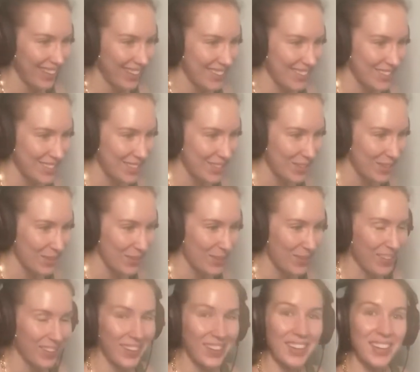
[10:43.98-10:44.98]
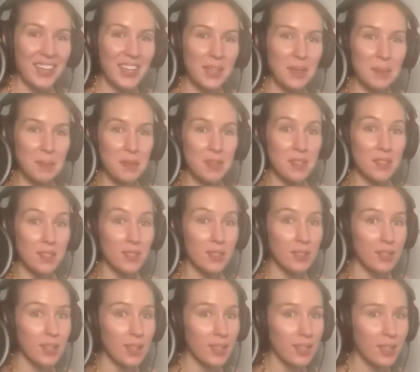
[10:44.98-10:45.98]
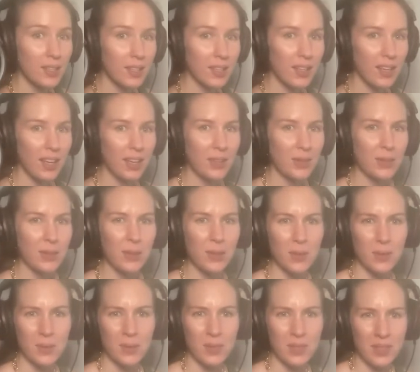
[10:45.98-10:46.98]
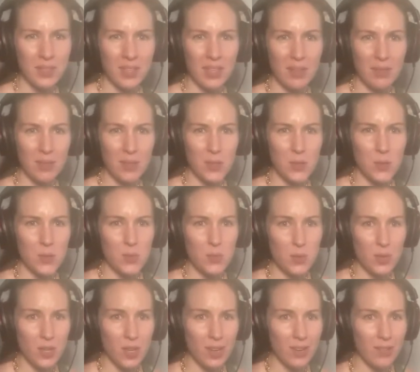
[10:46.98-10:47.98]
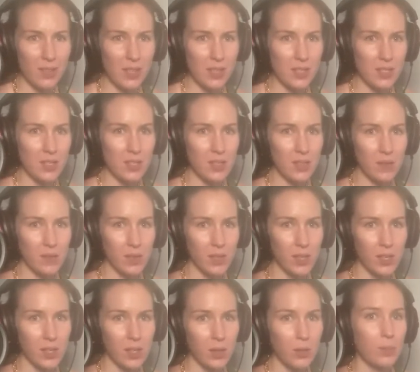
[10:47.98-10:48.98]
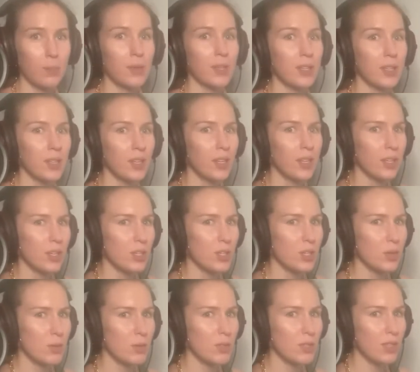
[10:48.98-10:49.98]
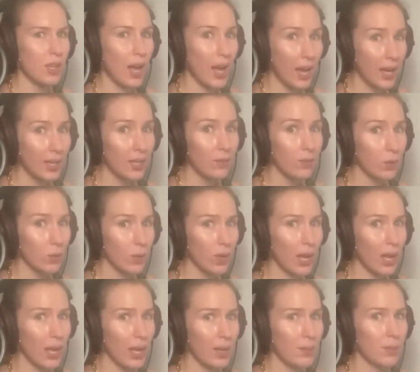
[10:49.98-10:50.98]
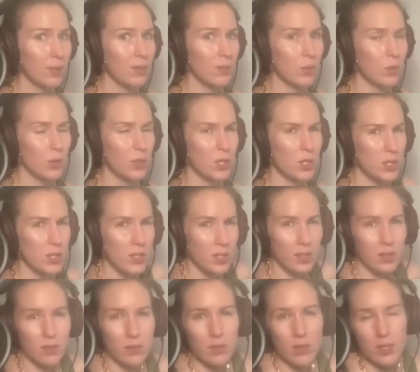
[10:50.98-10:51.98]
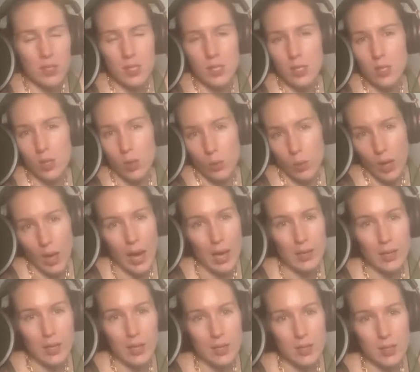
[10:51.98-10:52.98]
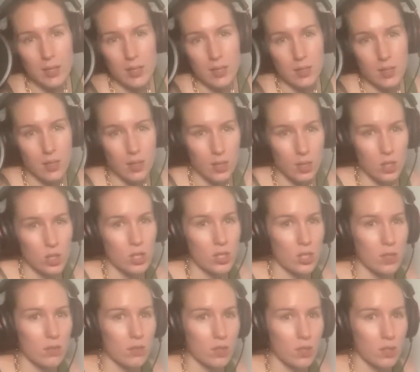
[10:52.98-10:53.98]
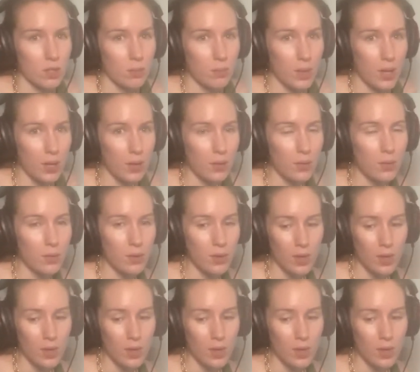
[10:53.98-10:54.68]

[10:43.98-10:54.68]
So, Selena, I don't know if this was pretty obvious in the video, but she was kind of okay. I mean, of course she's a little fussy. No cat likes things getting shoved in their mouth.